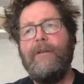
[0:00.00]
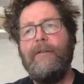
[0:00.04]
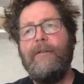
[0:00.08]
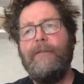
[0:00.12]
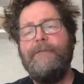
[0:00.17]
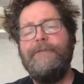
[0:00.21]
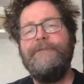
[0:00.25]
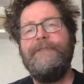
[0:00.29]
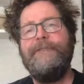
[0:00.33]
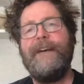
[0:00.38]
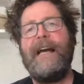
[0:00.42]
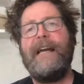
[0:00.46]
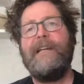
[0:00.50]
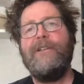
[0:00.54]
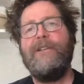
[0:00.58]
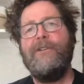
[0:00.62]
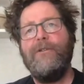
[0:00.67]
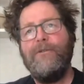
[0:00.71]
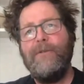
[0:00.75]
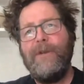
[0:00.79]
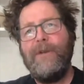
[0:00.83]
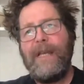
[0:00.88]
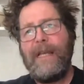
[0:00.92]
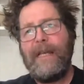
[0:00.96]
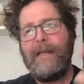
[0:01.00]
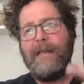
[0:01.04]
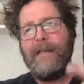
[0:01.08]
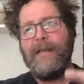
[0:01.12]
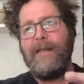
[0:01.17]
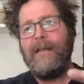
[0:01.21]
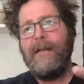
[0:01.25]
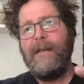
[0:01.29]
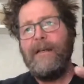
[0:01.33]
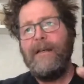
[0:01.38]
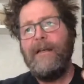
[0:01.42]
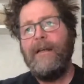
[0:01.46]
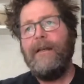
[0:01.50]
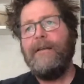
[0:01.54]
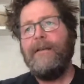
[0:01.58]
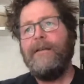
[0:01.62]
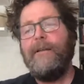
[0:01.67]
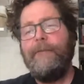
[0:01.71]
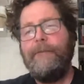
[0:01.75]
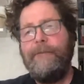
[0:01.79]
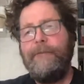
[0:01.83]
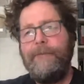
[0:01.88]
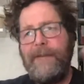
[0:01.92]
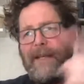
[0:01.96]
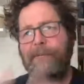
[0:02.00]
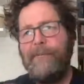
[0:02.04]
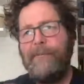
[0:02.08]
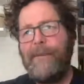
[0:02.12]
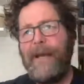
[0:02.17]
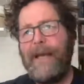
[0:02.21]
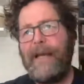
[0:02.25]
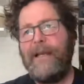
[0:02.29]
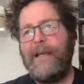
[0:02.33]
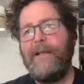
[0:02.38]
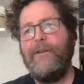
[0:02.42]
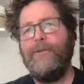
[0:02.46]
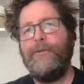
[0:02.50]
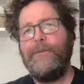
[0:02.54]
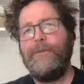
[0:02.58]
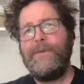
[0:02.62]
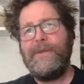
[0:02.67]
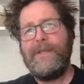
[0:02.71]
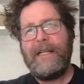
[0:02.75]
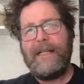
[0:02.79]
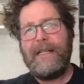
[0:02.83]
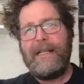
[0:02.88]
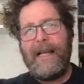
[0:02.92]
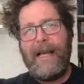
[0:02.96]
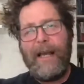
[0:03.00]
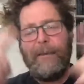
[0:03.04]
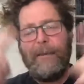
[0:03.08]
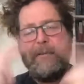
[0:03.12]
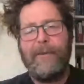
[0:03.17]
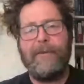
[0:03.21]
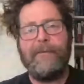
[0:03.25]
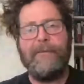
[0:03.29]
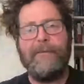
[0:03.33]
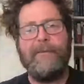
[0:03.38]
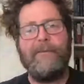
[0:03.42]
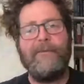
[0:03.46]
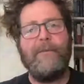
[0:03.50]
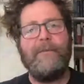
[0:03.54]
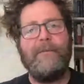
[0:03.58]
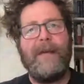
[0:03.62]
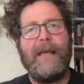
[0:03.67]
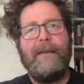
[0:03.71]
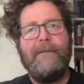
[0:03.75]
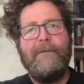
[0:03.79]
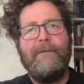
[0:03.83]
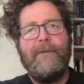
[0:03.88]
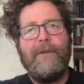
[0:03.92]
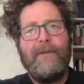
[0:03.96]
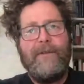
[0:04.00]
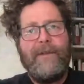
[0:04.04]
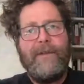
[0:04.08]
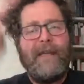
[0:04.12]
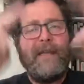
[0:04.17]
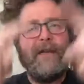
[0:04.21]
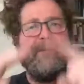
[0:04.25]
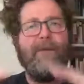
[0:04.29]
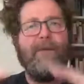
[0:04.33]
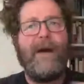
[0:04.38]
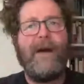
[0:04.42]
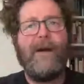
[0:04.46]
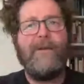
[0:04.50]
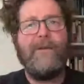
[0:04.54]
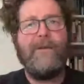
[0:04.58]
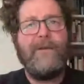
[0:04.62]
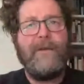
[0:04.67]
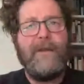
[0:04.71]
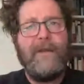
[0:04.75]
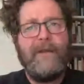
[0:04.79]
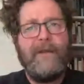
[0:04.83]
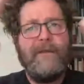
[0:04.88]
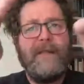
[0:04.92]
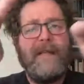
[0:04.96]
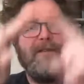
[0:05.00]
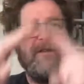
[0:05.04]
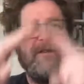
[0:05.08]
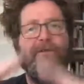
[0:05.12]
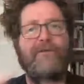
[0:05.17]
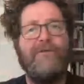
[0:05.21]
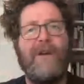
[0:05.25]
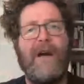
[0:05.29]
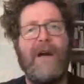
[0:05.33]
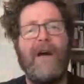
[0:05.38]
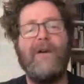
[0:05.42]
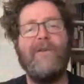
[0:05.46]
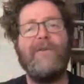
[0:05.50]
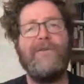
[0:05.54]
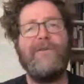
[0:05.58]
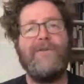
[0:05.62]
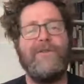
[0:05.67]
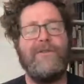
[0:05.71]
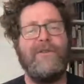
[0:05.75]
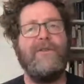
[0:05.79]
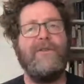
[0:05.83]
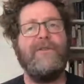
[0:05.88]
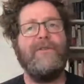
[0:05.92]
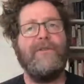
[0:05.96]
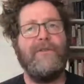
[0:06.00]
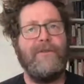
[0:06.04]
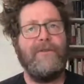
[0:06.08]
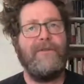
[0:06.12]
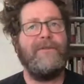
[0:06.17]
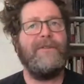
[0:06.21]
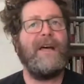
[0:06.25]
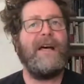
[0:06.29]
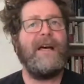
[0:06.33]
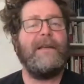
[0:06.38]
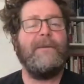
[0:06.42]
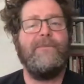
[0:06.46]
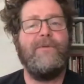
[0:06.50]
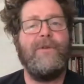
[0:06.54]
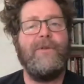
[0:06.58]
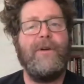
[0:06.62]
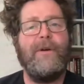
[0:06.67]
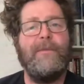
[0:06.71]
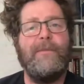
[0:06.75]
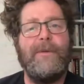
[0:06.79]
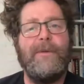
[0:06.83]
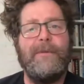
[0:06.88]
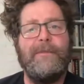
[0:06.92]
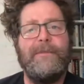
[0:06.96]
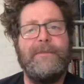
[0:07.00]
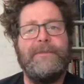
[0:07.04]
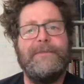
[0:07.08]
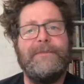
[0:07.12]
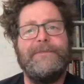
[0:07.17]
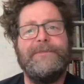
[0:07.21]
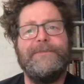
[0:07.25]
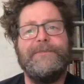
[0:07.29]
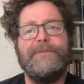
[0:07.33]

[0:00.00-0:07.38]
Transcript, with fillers: not factor in the feedback loops that happen from everything around that surrounds that problem.